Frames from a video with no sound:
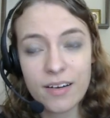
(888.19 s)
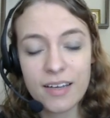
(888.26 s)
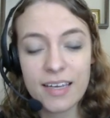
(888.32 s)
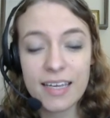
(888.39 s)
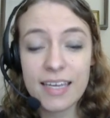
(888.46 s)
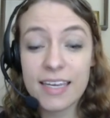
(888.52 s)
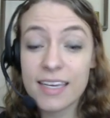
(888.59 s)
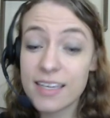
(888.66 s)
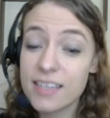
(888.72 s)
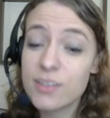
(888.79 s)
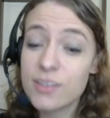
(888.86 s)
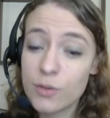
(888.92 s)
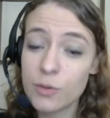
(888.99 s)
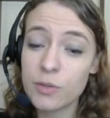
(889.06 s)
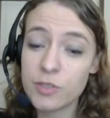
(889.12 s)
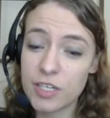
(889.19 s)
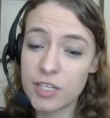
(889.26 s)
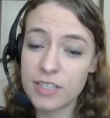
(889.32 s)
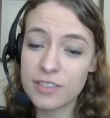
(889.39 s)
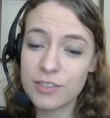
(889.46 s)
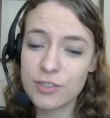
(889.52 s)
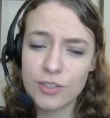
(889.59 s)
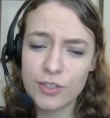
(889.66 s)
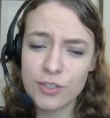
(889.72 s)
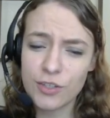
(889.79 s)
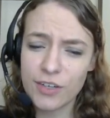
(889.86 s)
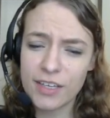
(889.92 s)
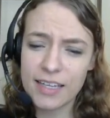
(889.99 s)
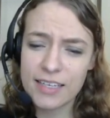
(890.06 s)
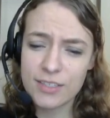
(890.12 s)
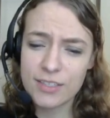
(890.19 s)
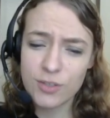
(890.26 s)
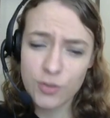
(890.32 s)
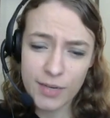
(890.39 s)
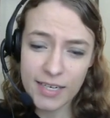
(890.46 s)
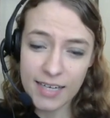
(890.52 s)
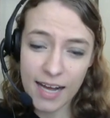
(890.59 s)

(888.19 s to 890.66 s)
He is gorgeous. Just look at his green